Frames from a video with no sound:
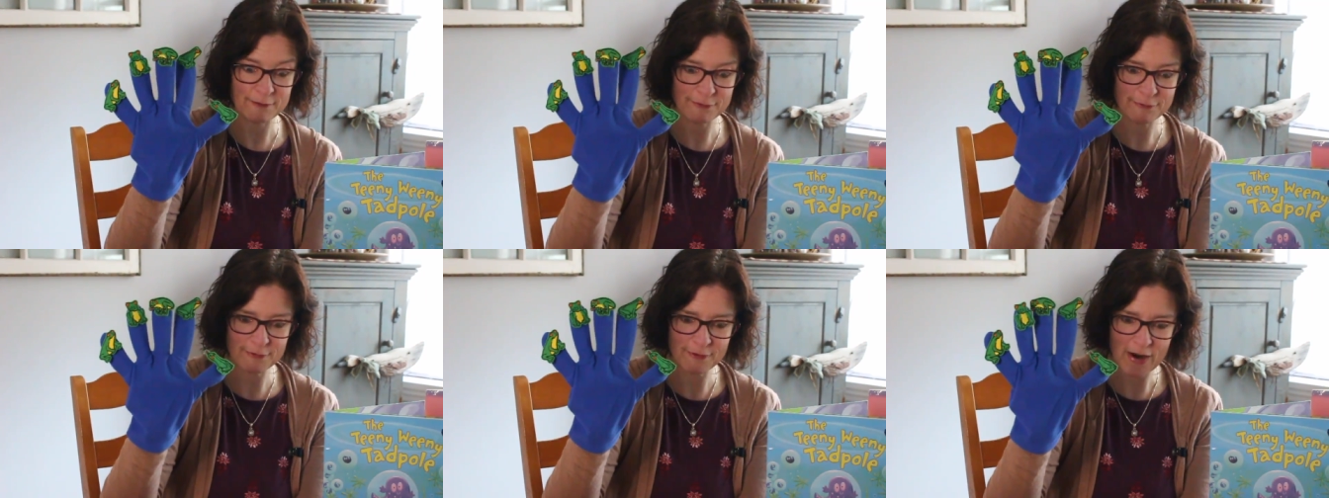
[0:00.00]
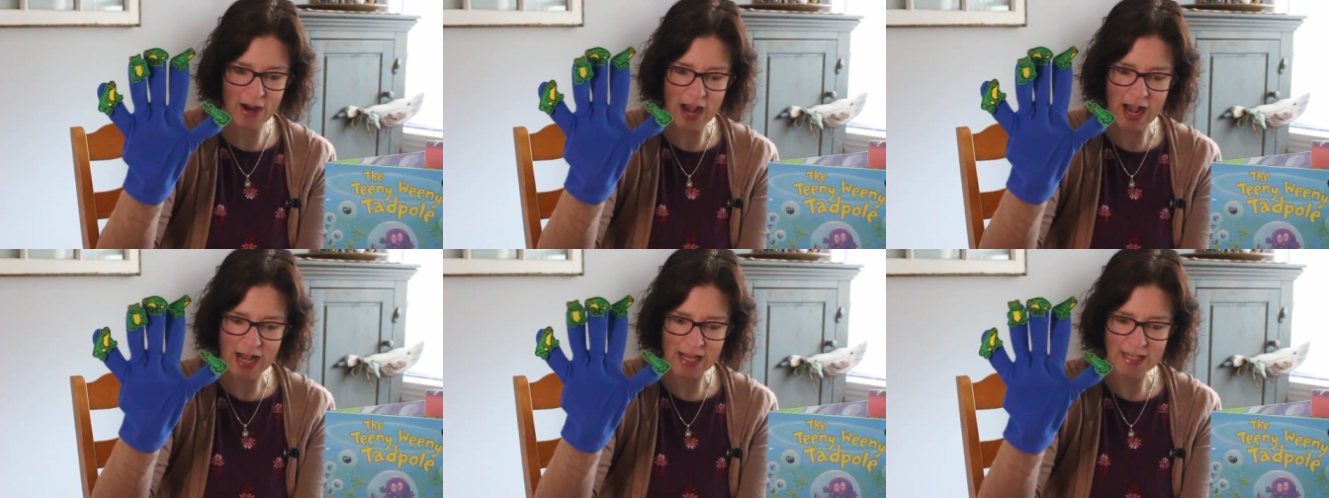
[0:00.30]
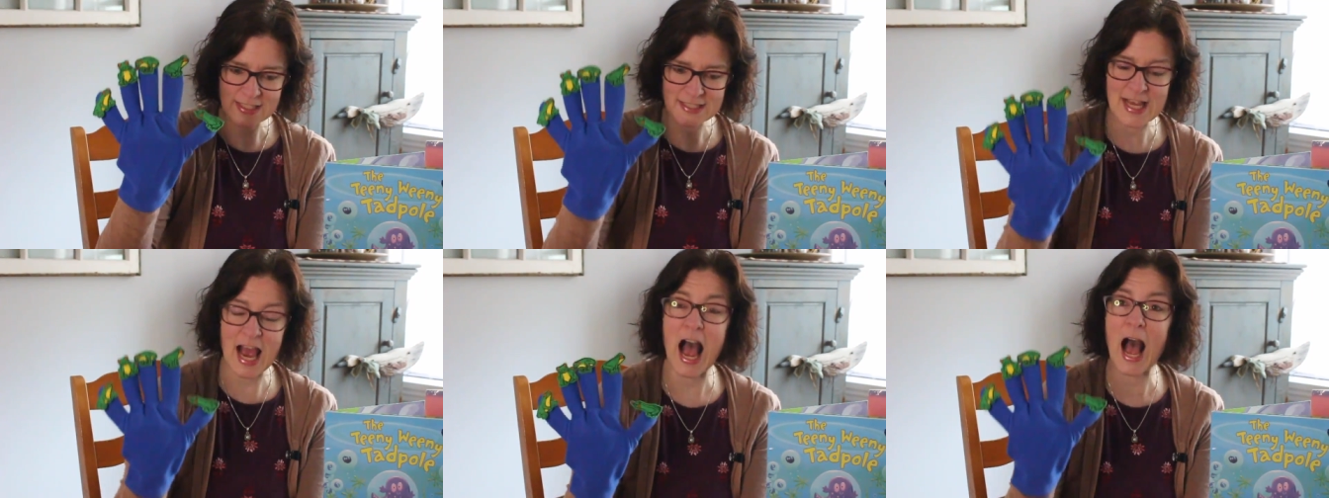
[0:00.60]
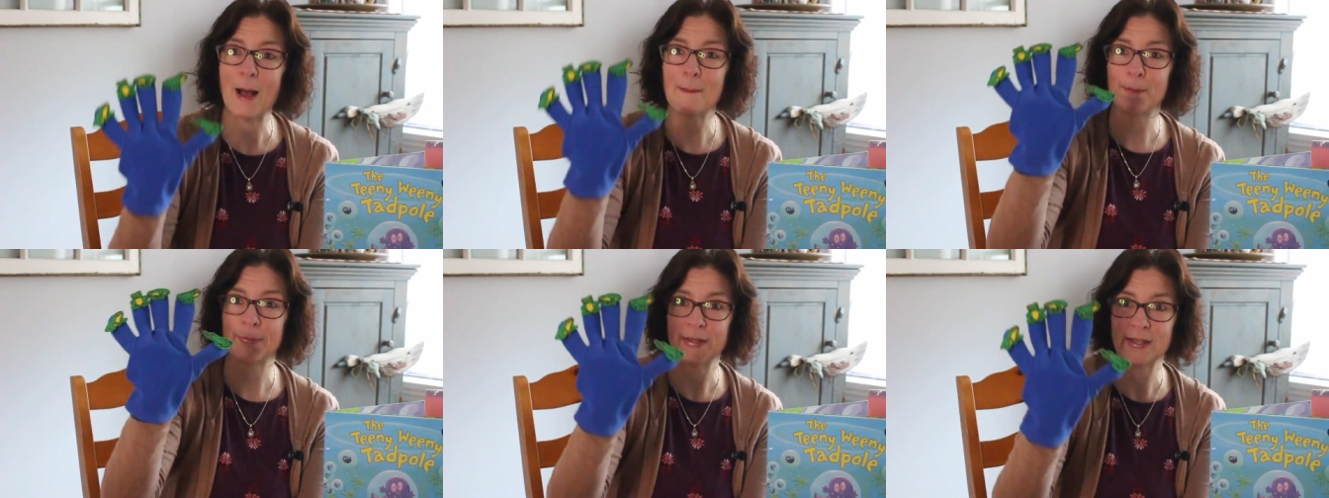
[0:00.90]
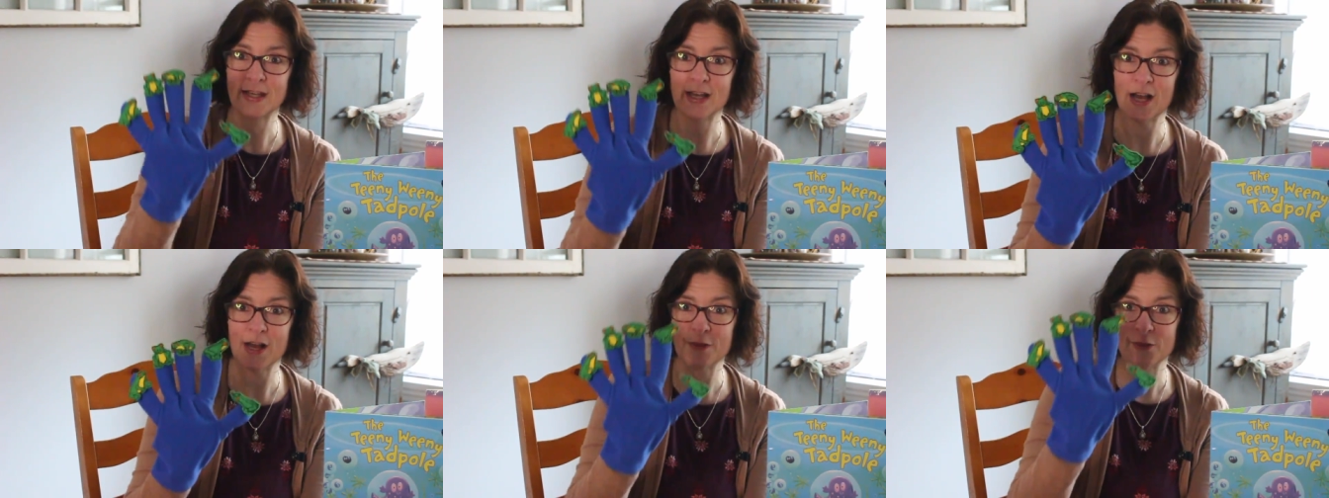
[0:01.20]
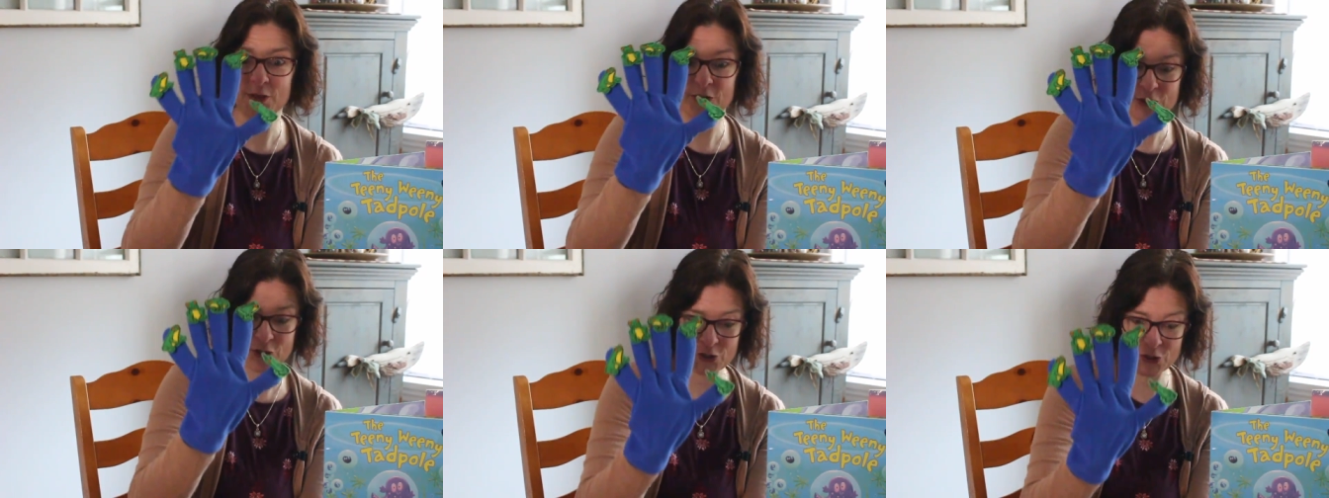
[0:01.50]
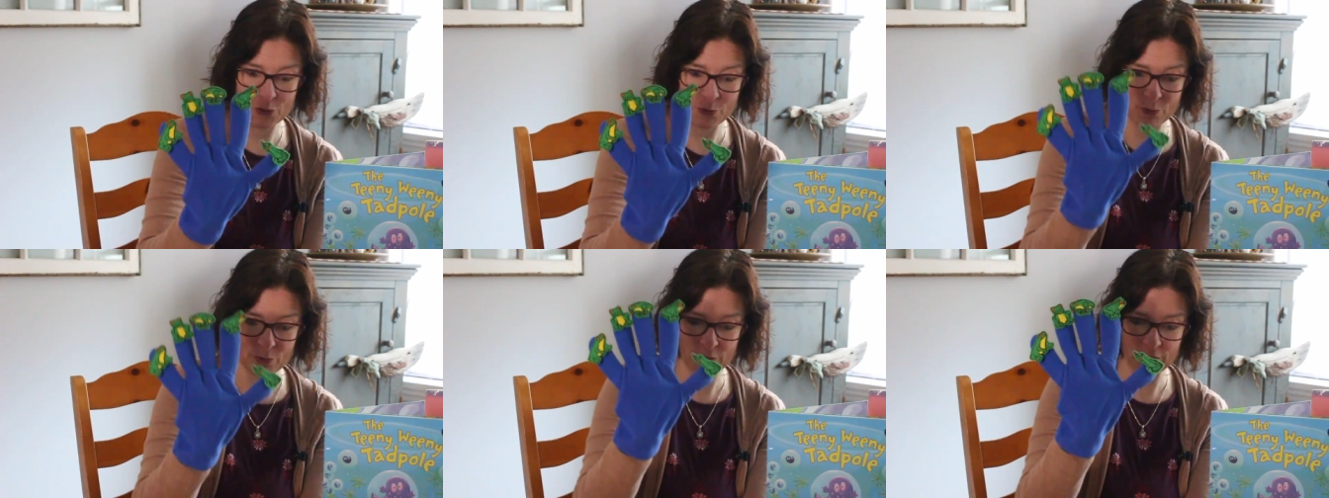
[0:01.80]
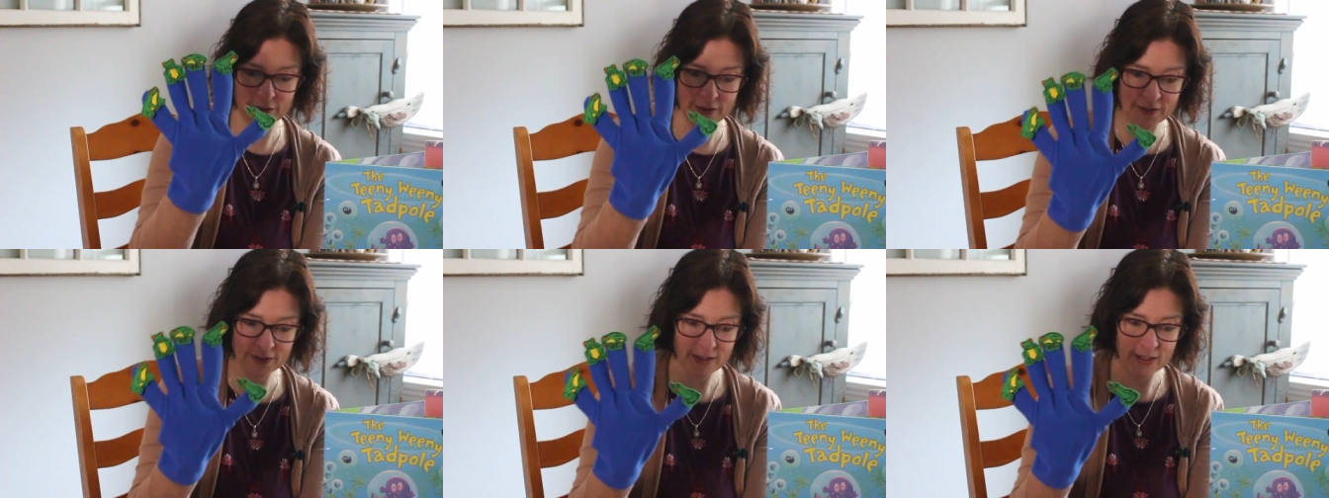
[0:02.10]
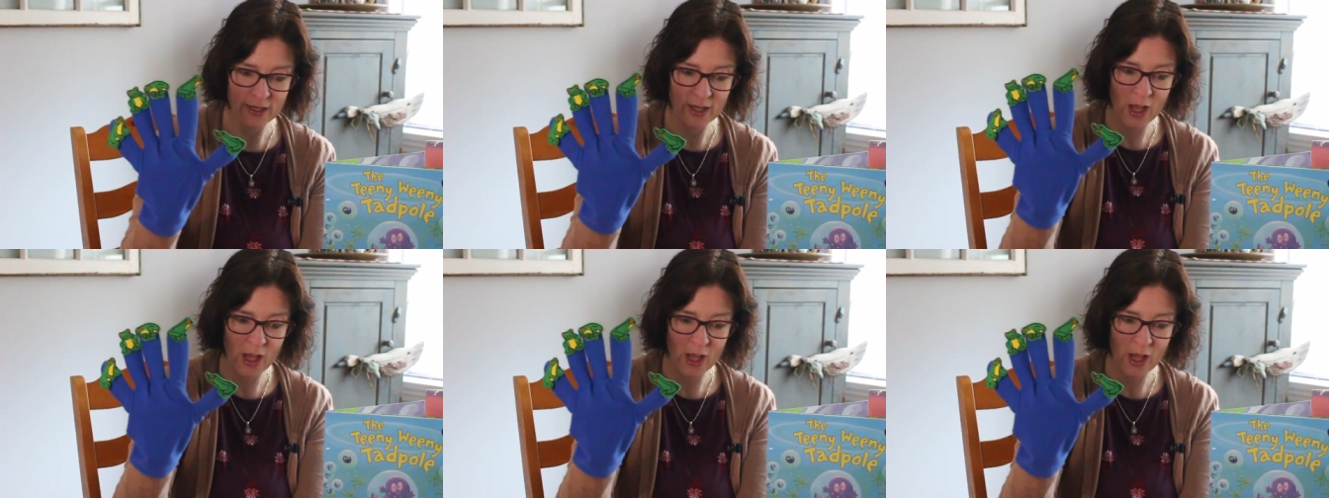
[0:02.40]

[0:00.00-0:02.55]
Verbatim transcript: frogs hopping on the shore.